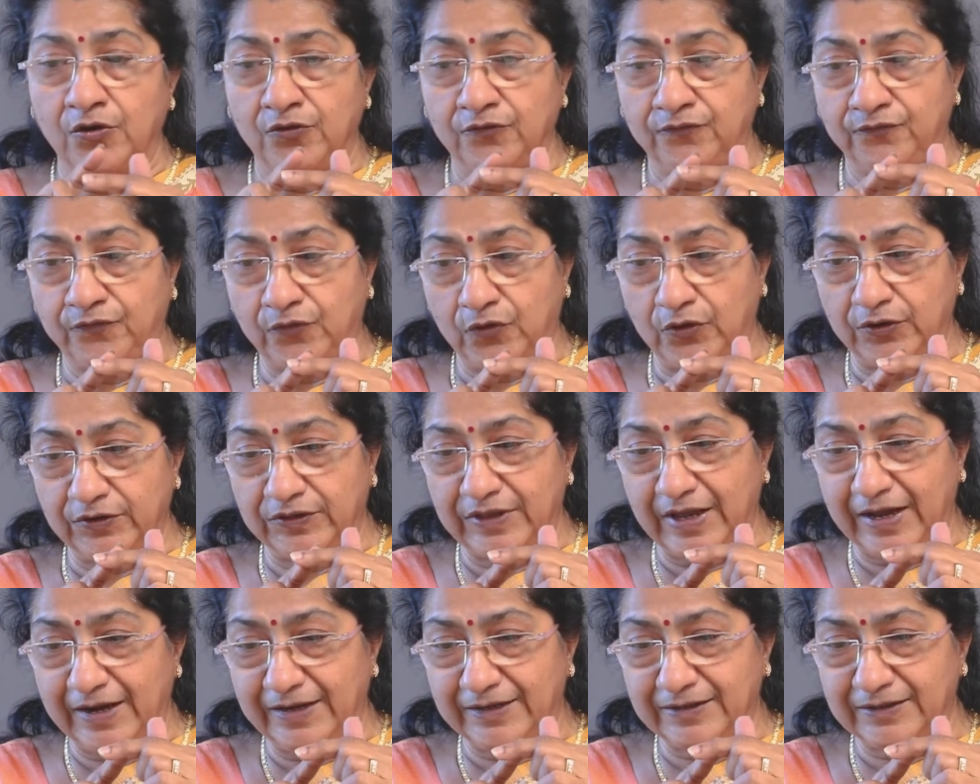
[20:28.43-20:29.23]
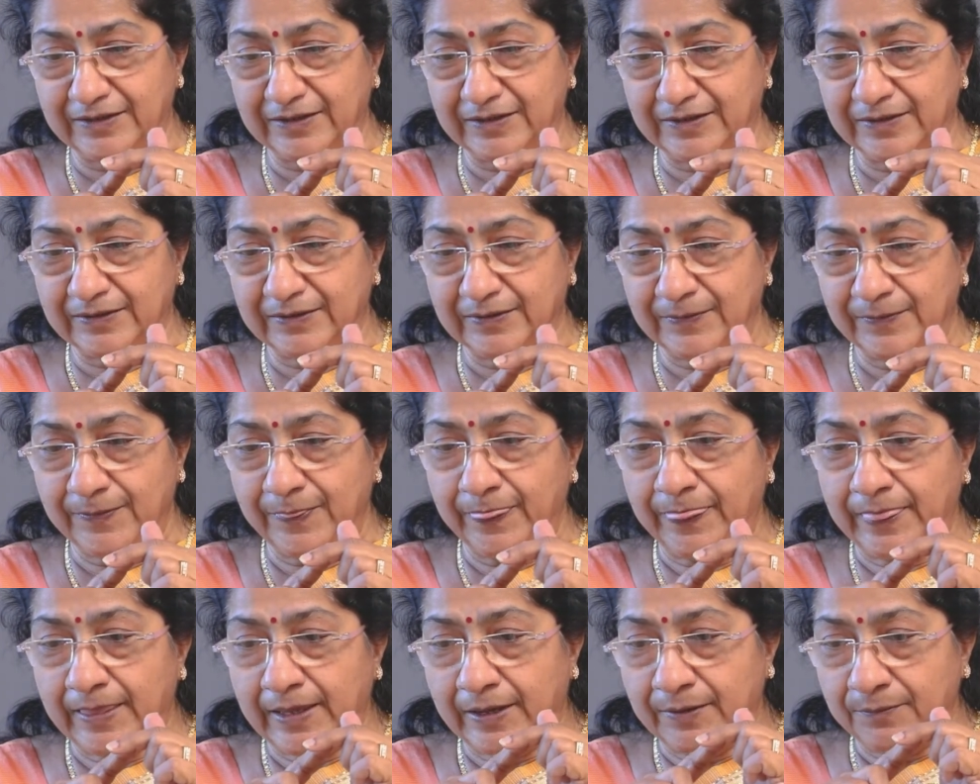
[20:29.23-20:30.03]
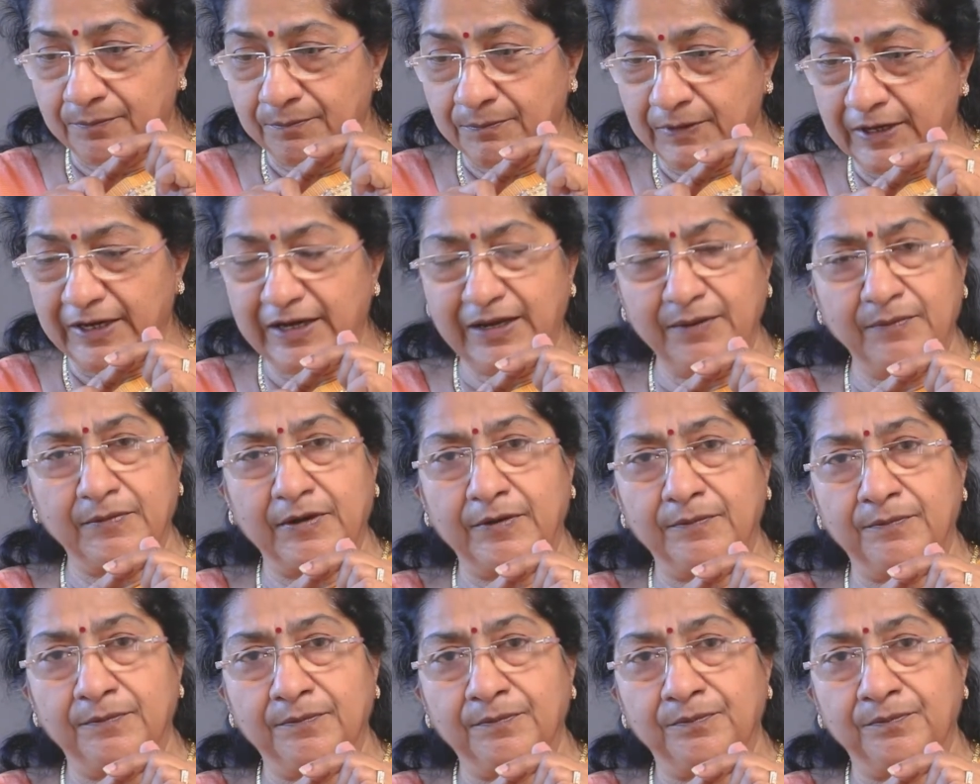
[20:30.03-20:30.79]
For that, minimum